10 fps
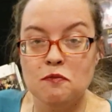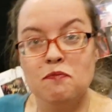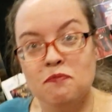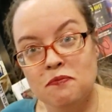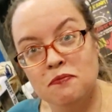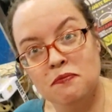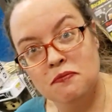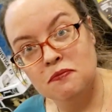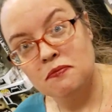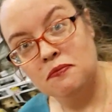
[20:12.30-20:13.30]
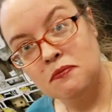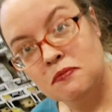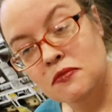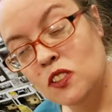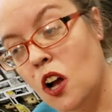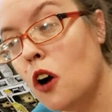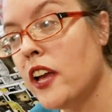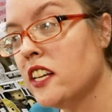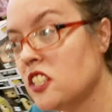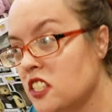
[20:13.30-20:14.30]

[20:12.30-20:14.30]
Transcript: There's cassette demos. Oh yes,